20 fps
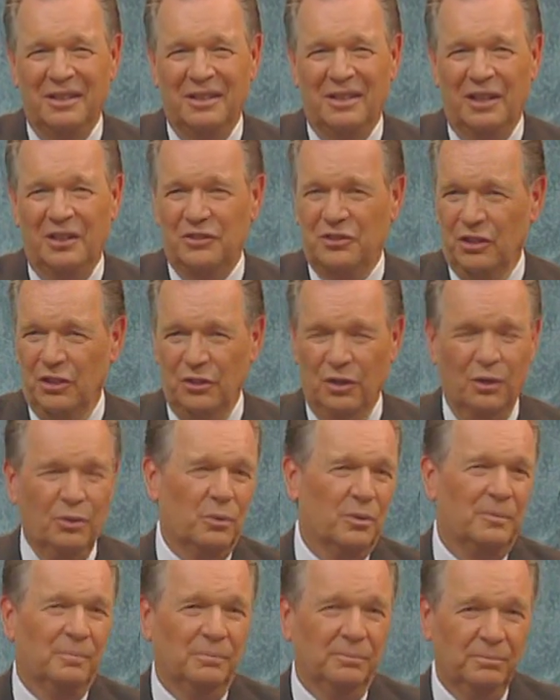I said,
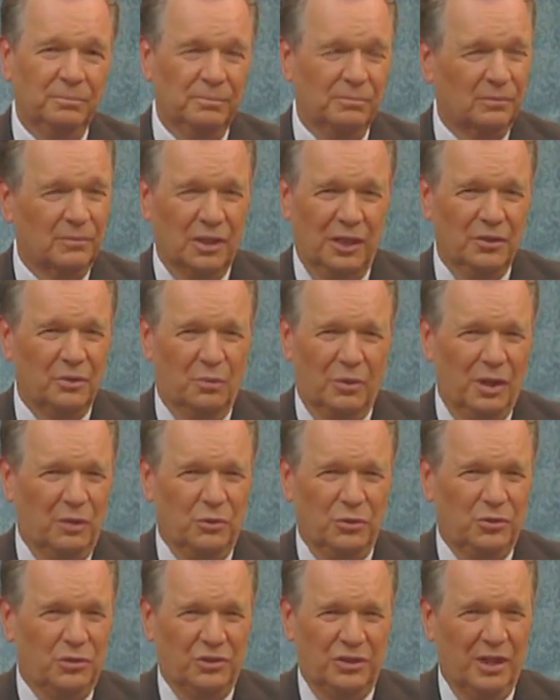No. I, why
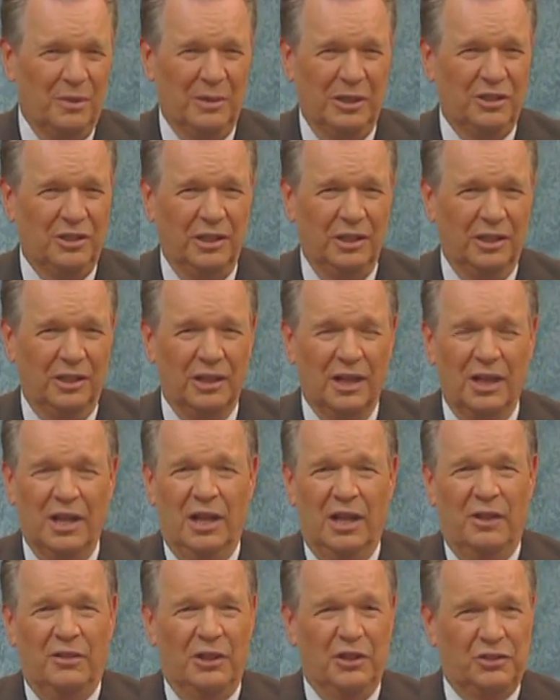would you say, Am I kidding?
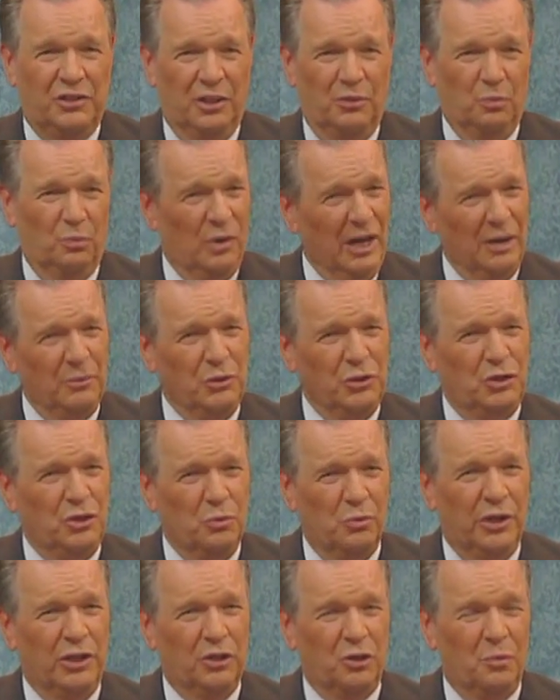They said, Why would
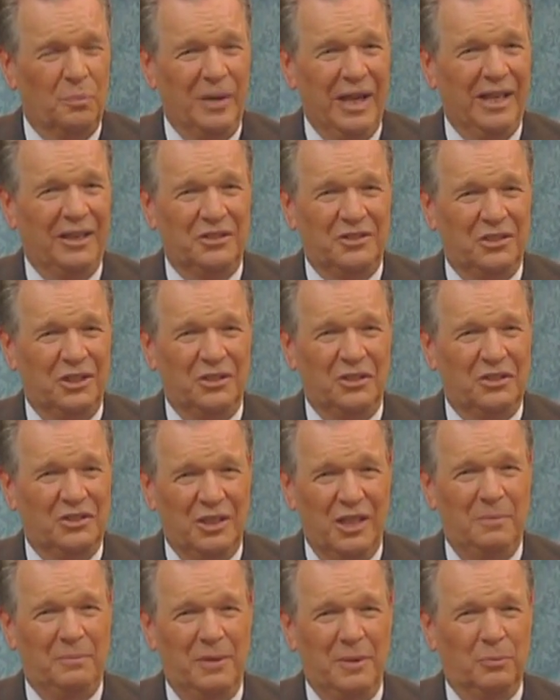you want to go back and see the
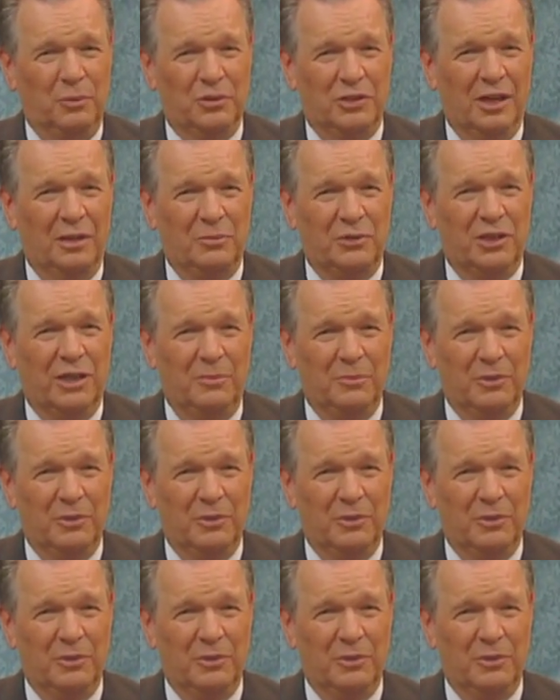same people time and time